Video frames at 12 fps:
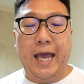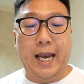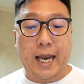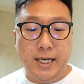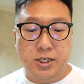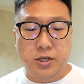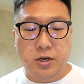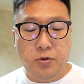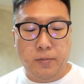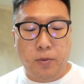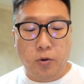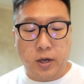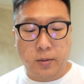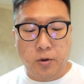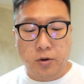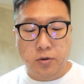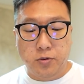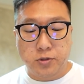a legendary
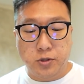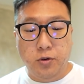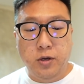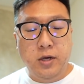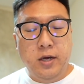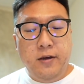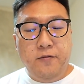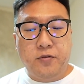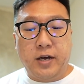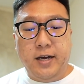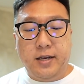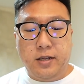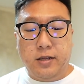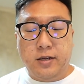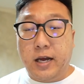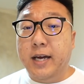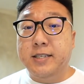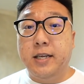Pokemon also. If you
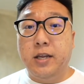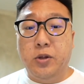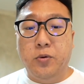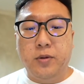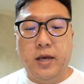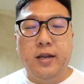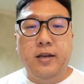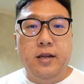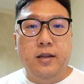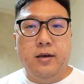guys didn't know that, in